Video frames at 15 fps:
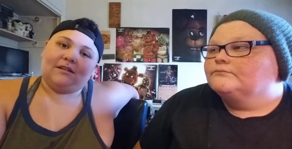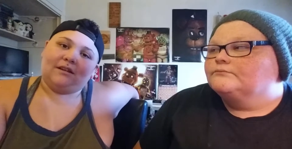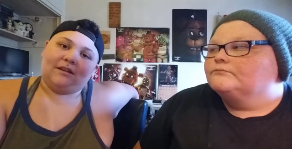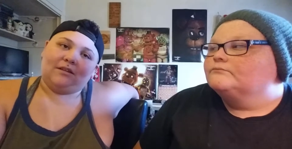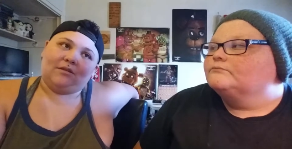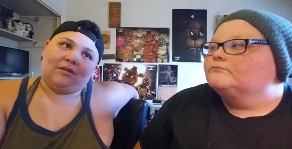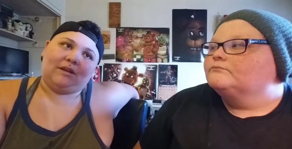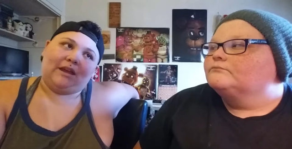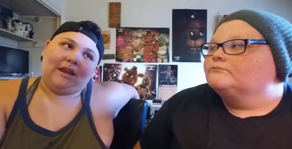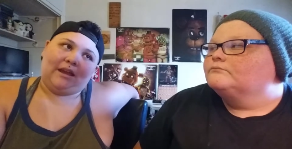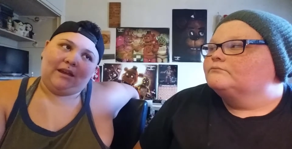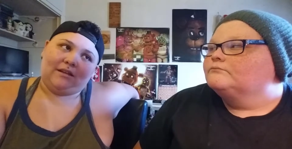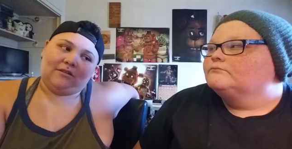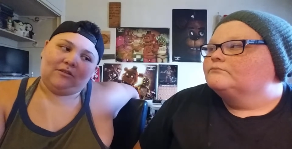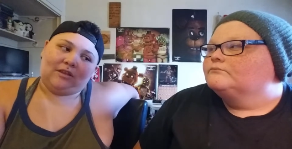Speaker 1: you know, the
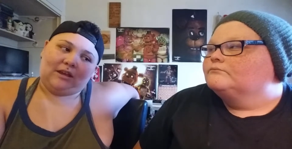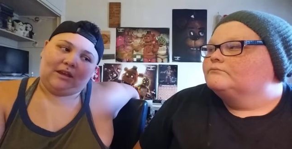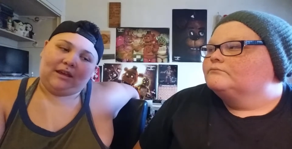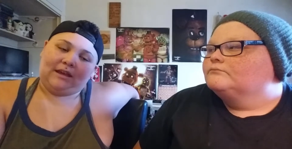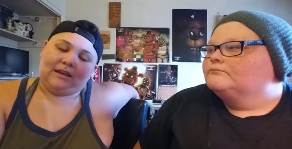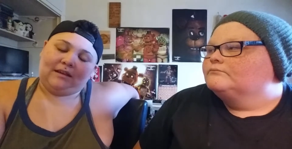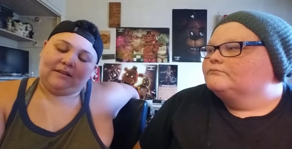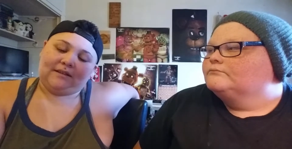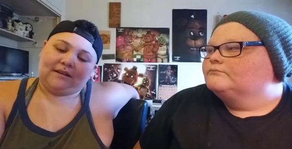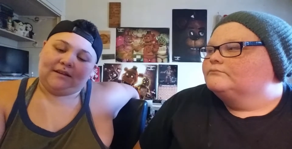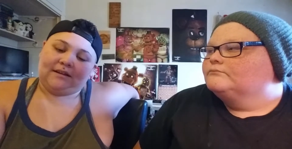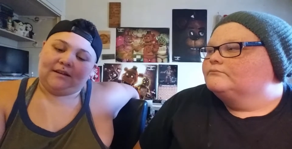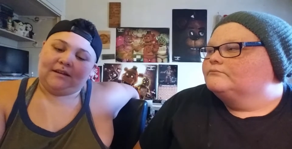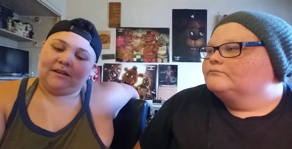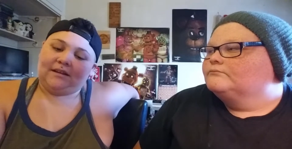cage that King's
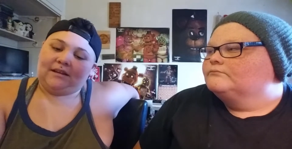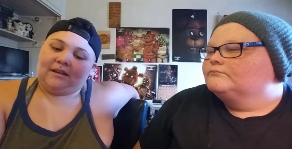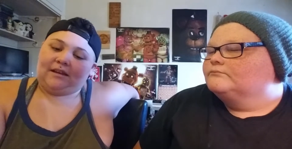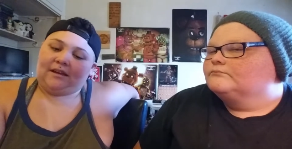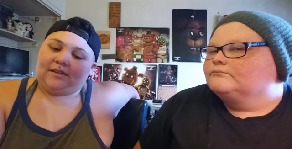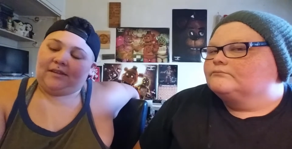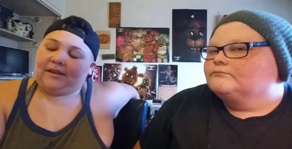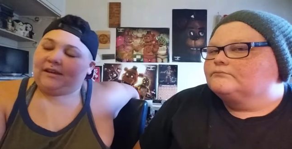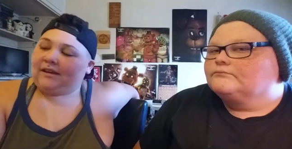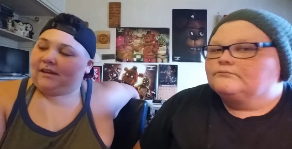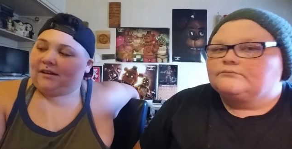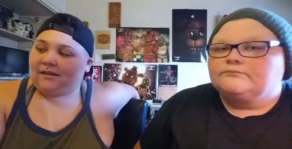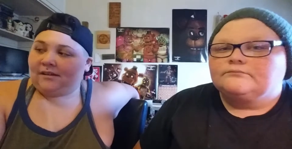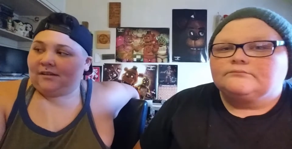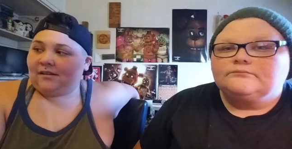in, and
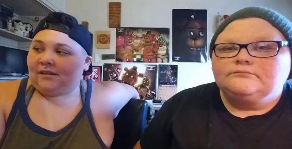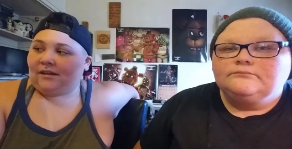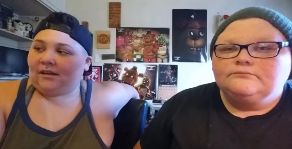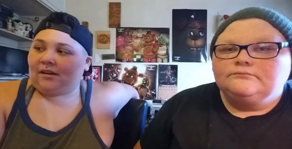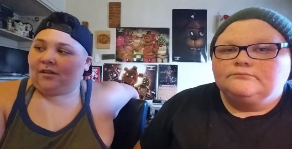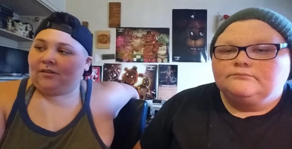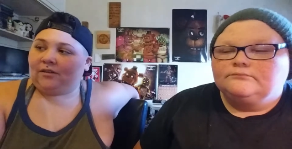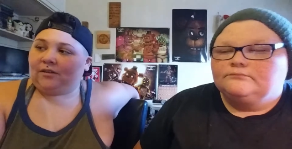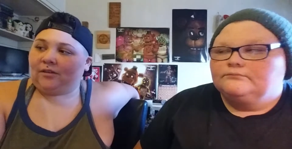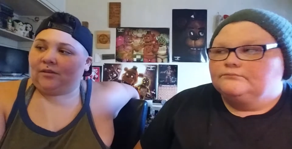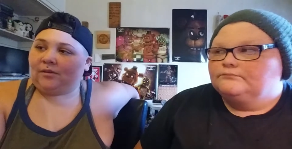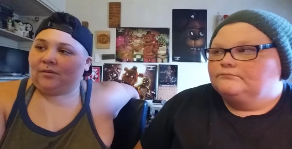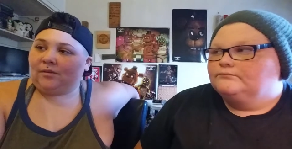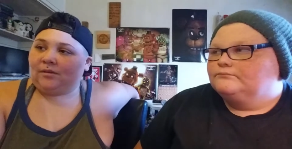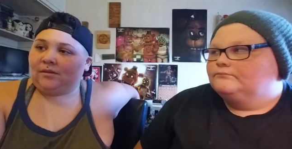then I'd
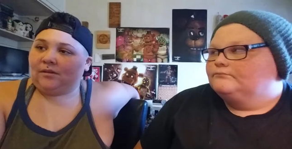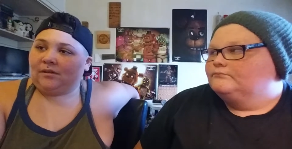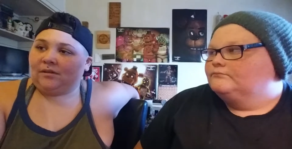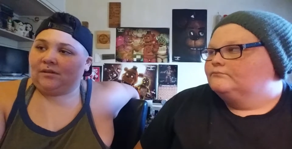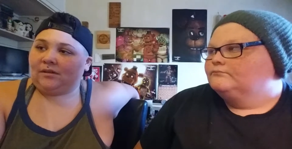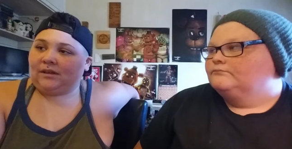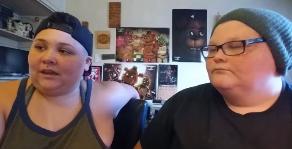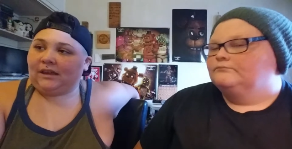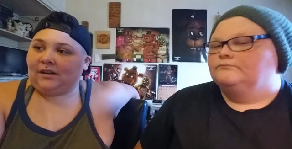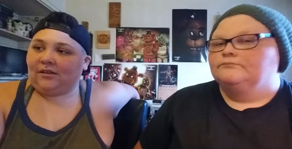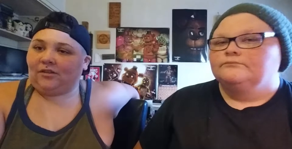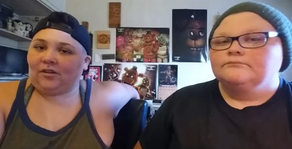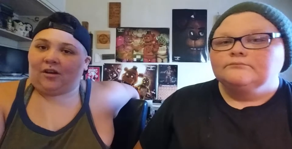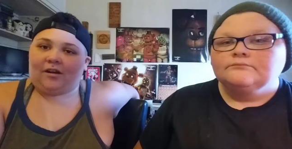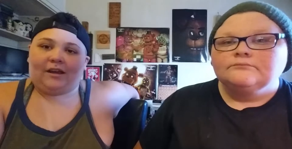also get a
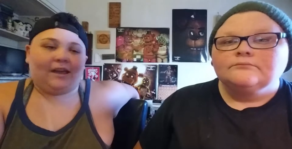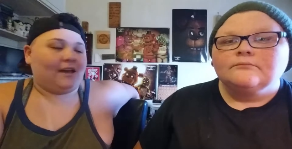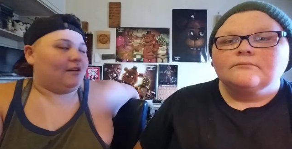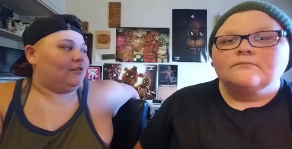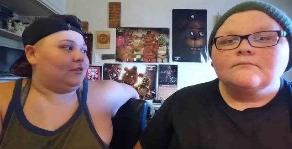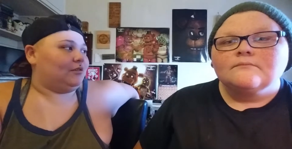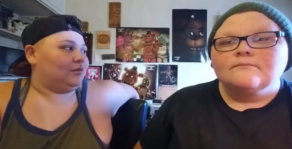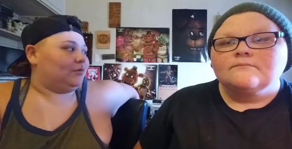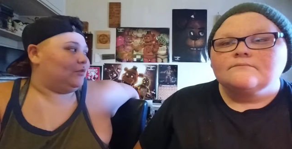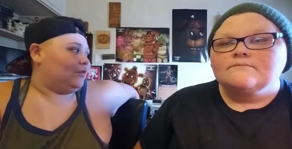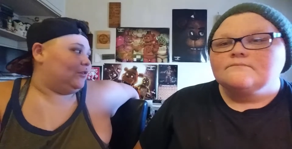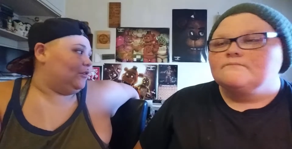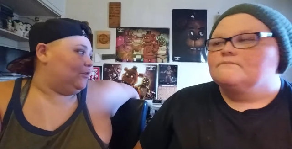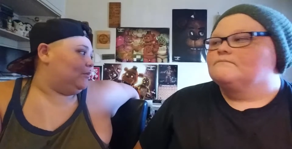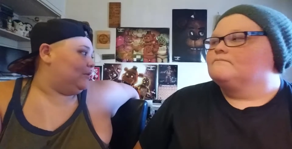dog house for
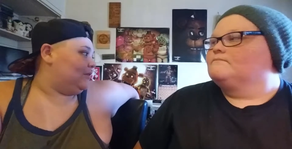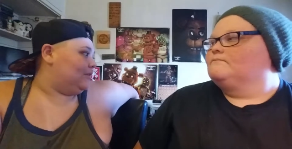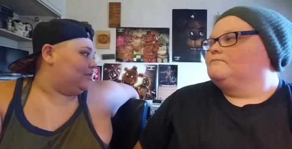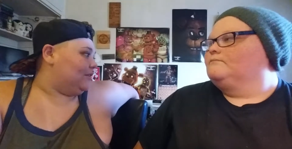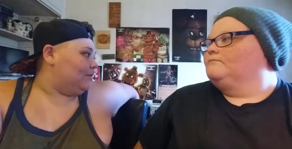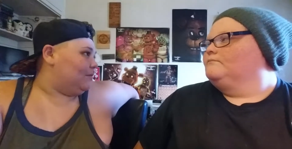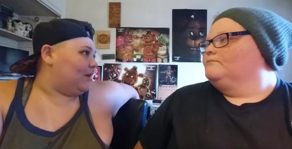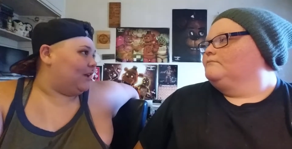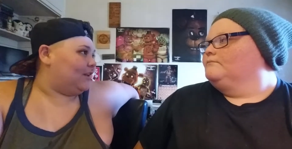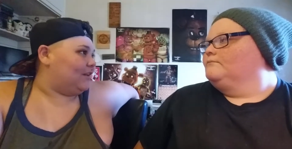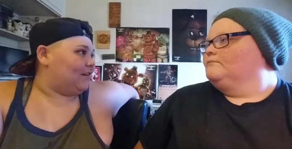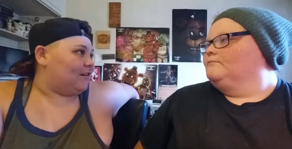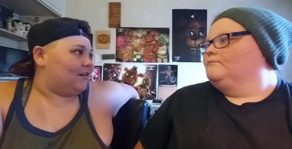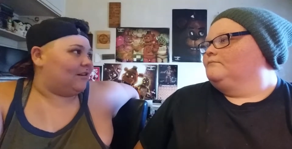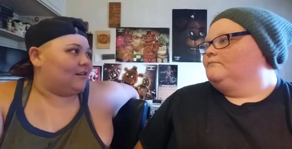Anubis in the
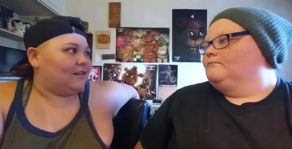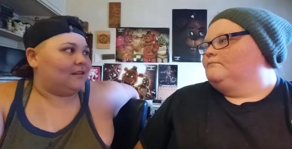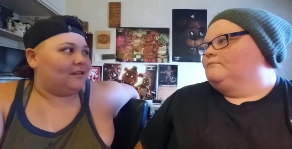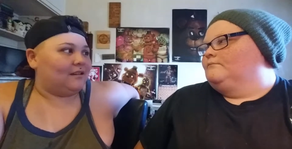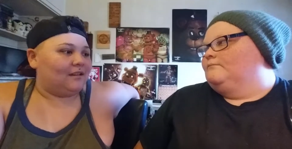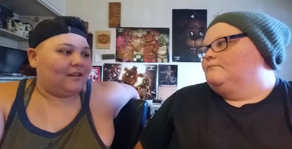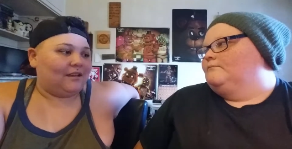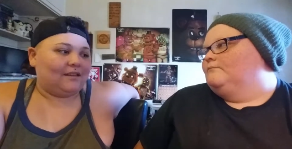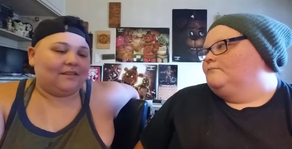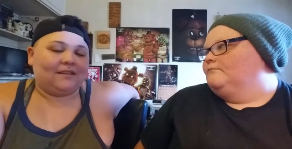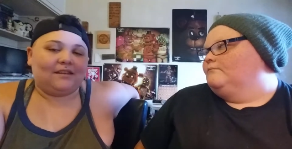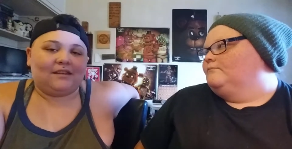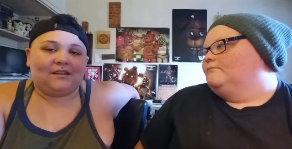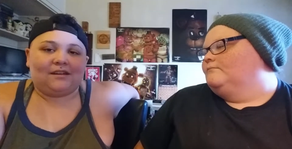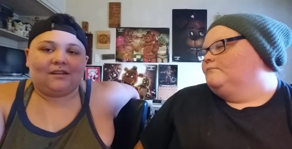backyard. And
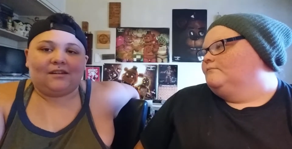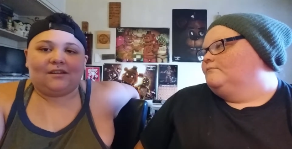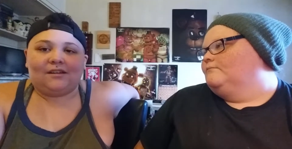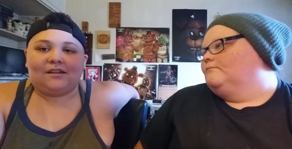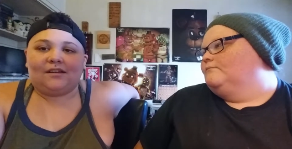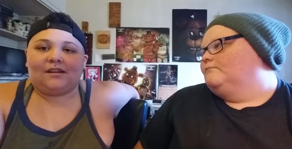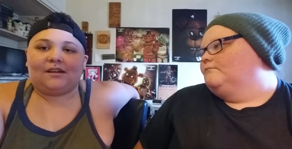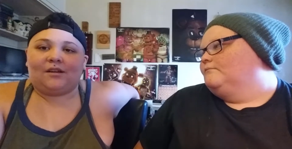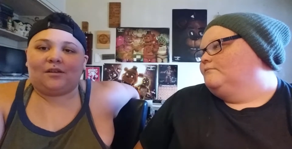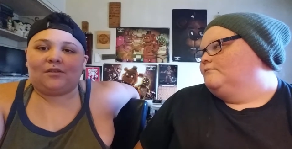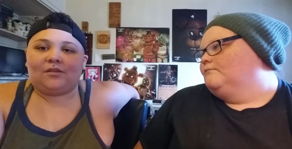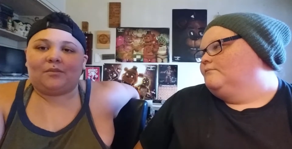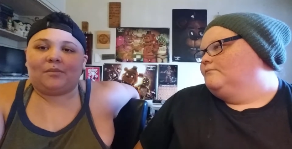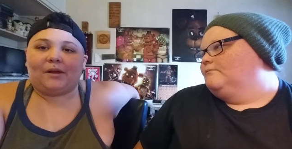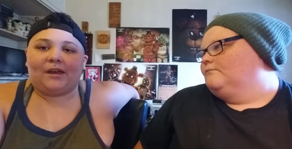then I'd also
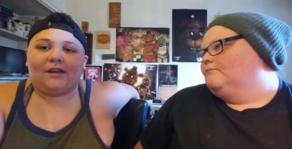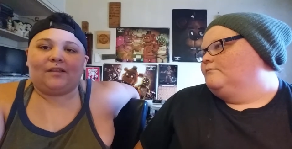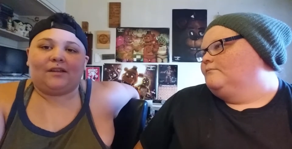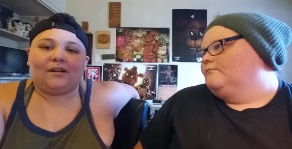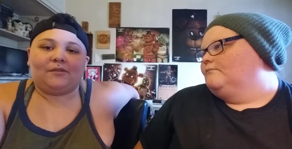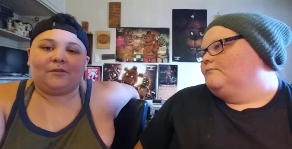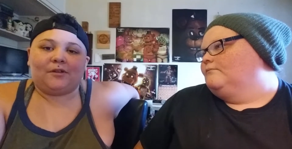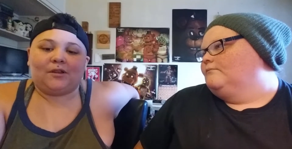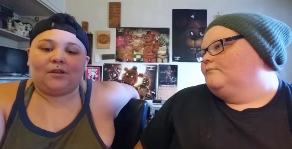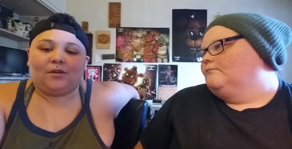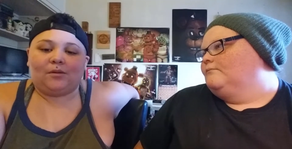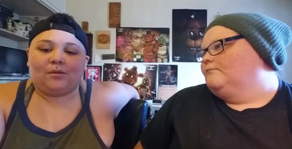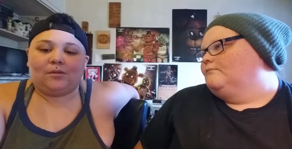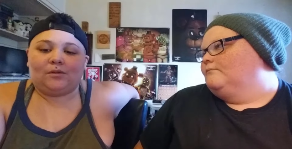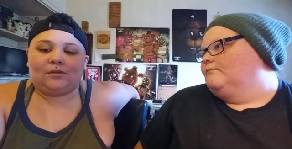buy a lot of
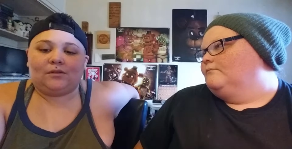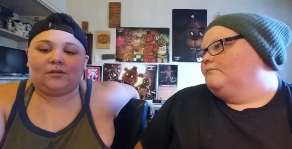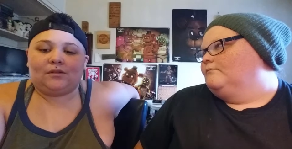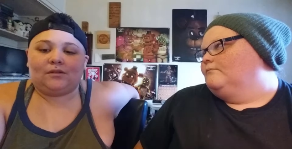clothes.